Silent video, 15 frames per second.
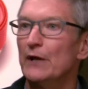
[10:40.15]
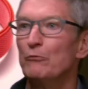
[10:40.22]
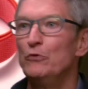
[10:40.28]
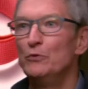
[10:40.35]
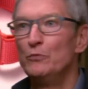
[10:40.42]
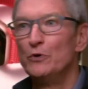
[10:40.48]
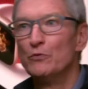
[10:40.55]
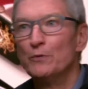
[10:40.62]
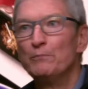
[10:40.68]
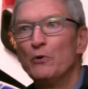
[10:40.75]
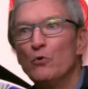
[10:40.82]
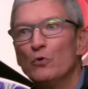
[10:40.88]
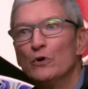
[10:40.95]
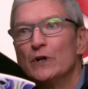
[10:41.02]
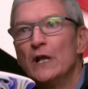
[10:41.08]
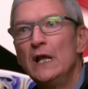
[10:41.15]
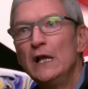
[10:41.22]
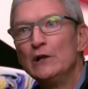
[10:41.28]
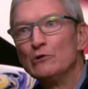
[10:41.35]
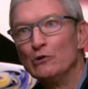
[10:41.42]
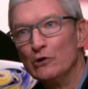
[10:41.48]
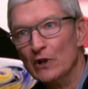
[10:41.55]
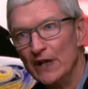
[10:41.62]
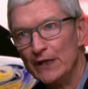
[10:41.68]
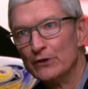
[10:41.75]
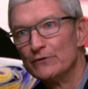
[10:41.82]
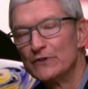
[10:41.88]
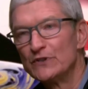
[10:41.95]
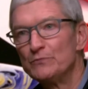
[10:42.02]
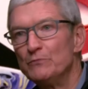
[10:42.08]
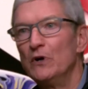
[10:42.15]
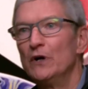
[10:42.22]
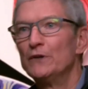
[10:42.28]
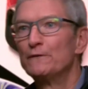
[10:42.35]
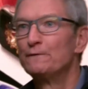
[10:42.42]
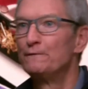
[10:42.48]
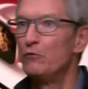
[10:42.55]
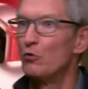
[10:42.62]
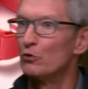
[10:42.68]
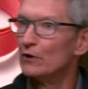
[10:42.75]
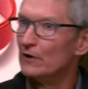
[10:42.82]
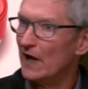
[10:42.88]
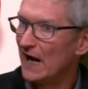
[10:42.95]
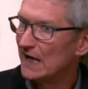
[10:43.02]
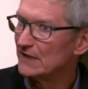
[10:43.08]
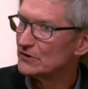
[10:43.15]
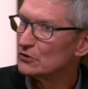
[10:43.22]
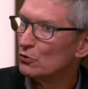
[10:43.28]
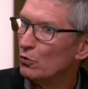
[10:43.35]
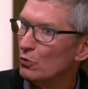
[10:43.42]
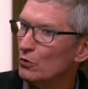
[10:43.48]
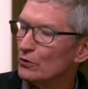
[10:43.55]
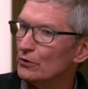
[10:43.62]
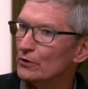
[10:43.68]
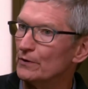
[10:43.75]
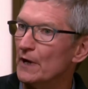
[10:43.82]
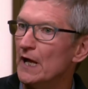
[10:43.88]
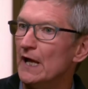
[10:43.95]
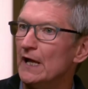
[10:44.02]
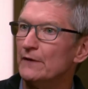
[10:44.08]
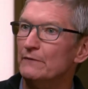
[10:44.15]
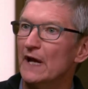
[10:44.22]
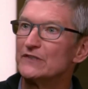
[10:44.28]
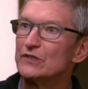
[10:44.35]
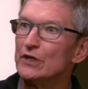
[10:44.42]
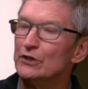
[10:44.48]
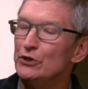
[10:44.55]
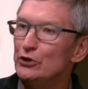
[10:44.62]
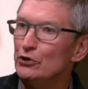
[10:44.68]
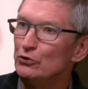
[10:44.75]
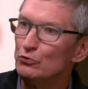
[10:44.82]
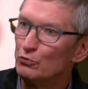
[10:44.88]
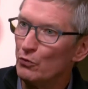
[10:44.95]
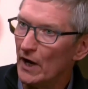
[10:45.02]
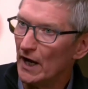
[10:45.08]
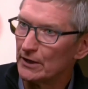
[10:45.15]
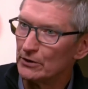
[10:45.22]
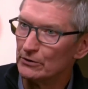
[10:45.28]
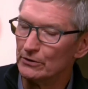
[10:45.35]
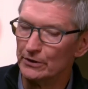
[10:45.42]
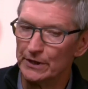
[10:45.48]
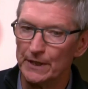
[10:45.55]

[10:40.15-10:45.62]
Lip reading: and when we report later this month for last quarter, that's a new record.